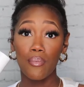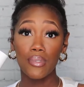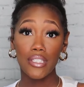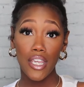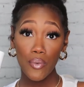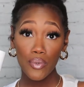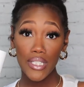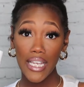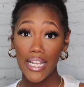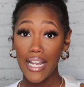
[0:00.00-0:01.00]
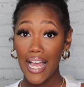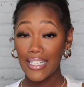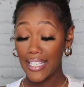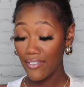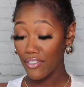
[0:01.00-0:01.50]
skin routine, I
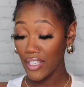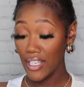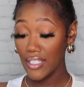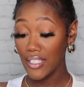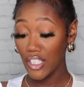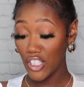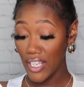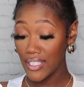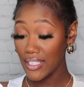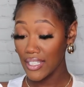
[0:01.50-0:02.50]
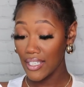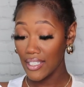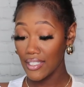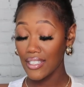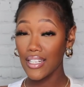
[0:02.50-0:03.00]
definitely suggest this.